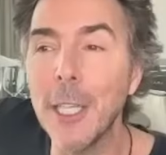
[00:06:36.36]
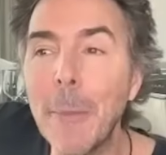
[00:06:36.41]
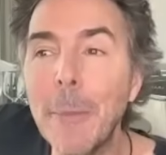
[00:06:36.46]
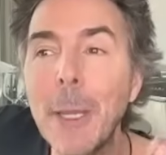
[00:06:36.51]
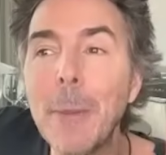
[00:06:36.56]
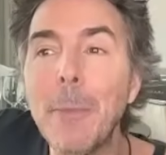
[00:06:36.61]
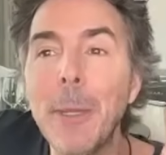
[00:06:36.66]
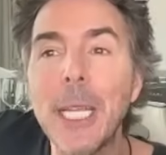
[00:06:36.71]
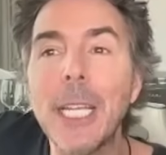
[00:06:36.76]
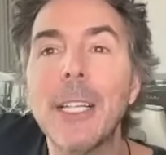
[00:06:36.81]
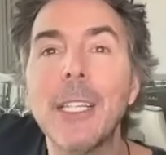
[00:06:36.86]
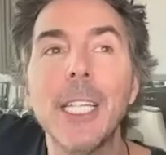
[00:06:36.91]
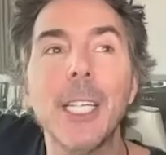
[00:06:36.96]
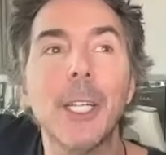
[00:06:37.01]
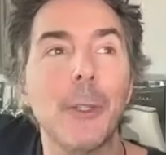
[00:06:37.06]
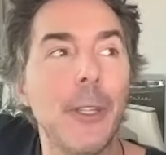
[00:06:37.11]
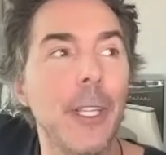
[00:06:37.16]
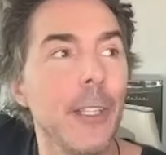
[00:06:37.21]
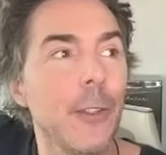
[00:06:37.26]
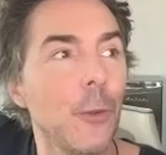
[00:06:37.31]
Let me be
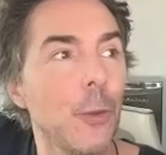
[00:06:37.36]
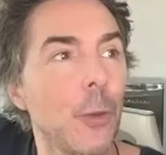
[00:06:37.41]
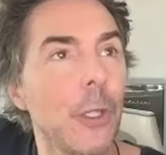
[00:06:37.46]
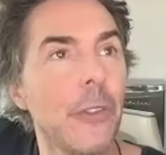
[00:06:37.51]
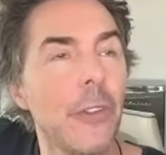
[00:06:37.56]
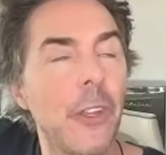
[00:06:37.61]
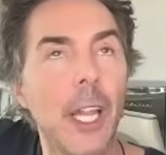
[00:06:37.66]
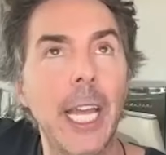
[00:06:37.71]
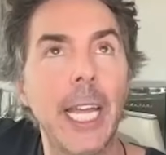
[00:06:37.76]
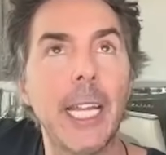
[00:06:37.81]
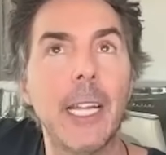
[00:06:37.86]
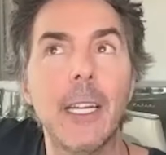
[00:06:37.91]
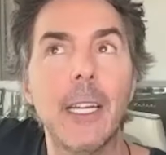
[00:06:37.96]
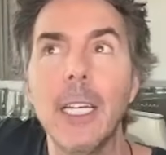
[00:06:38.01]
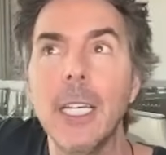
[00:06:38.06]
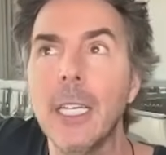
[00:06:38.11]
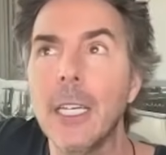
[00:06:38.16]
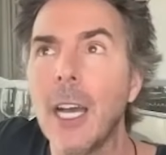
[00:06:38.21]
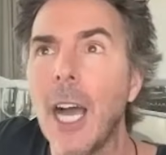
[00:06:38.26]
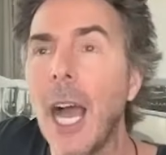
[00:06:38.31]
clear. This was like
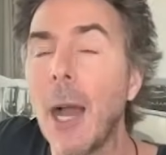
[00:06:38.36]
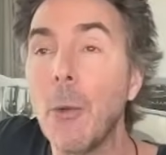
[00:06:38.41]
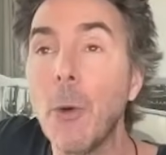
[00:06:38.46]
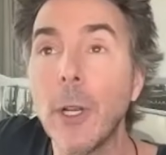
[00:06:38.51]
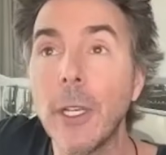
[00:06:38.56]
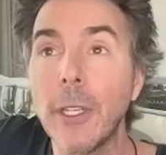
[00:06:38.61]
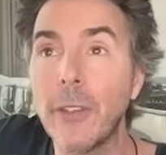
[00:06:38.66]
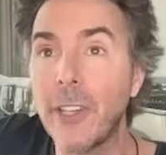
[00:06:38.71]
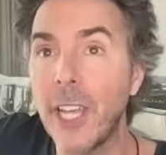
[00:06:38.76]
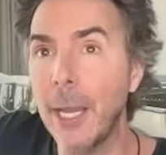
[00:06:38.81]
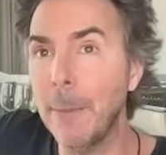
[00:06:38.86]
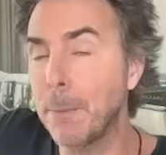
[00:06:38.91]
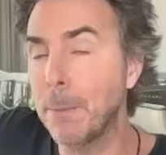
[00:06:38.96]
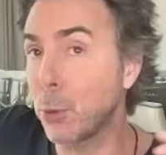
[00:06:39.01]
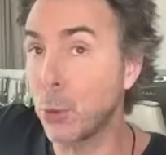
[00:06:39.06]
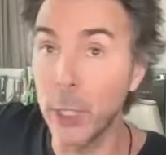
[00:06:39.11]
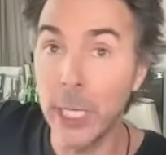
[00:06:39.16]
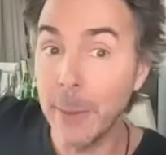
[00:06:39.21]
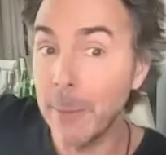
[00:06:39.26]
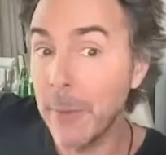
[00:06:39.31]
I want to say
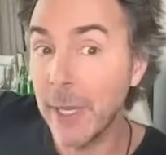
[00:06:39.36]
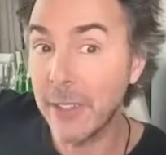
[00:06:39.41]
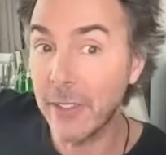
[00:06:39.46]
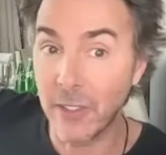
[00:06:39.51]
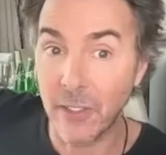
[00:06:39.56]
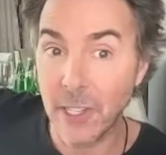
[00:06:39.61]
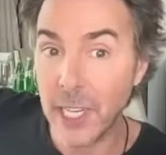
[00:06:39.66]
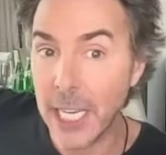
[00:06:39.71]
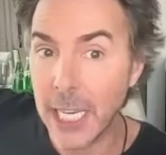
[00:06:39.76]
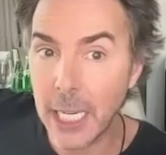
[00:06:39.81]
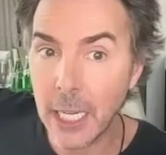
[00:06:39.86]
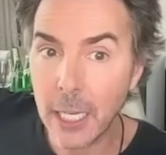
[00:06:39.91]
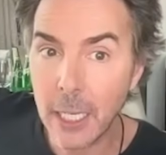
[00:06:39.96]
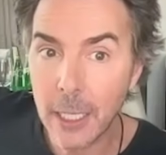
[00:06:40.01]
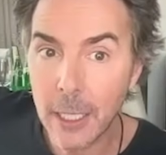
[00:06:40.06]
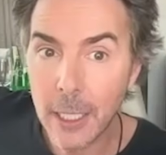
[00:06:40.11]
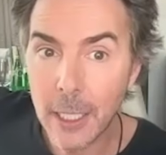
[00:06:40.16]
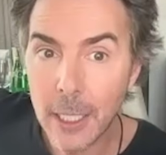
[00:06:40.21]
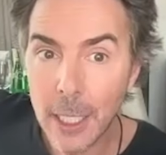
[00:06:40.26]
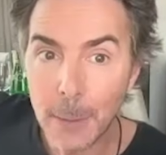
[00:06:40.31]
pre mystique,
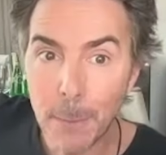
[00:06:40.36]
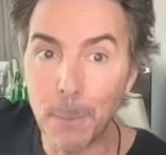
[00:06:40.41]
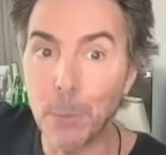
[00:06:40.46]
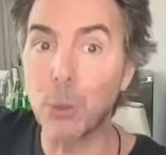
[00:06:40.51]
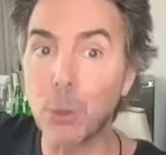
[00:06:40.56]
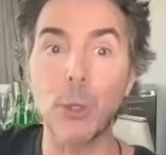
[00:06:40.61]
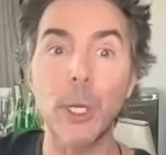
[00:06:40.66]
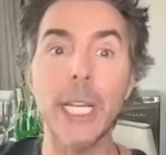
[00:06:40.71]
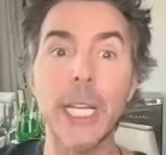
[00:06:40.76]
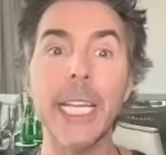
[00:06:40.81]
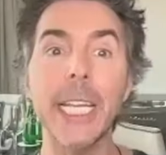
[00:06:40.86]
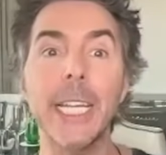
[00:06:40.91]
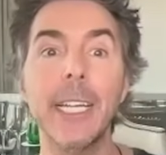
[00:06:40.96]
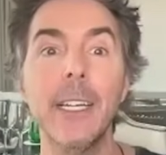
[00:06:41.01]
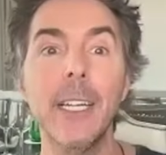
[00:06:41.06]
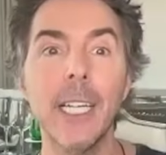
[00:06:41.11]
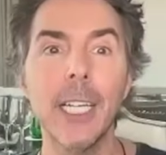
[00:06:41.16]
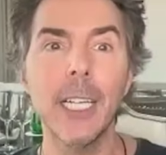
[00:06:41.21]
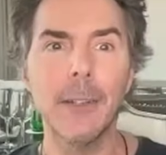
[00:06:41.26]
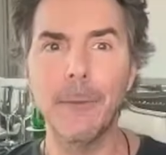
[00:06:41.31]

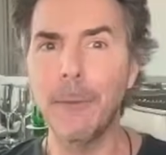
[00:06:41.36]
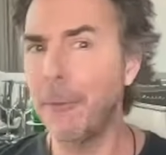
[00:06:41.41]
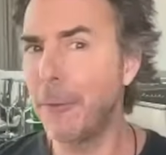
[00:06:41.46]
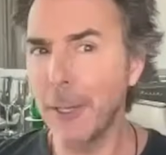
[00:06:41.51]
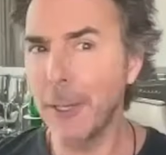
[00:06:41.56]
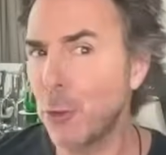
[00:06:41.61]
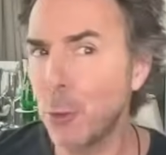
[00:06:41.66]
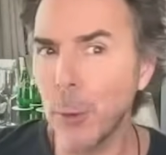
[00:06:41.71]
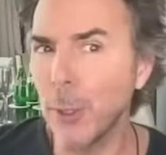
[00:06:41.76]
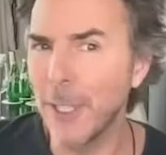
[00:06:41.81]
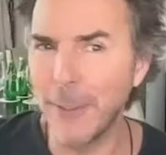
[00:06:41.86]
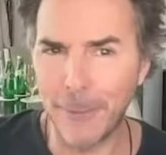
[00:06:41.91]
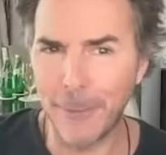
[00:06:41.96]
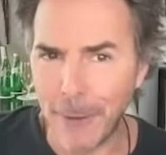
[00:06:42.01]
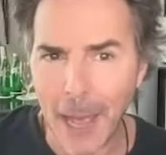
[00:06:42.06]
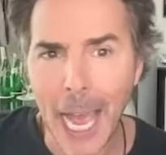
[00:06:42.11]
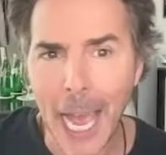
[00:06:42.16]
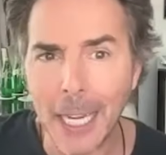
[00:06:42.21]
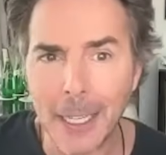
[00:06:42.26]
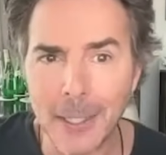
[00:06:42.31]
pre visual
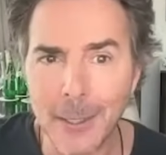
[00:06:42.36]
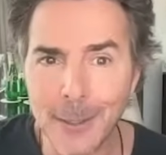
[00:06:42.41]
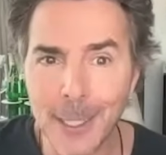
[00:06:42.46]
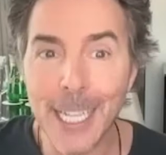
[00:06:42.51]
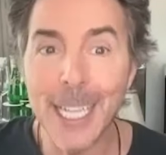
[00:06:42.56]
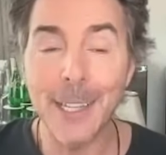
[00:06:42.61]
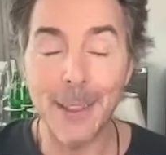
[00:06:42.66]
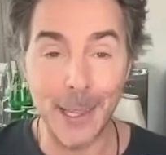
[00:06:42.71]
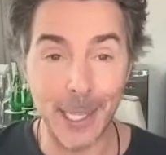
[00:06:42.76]
effects.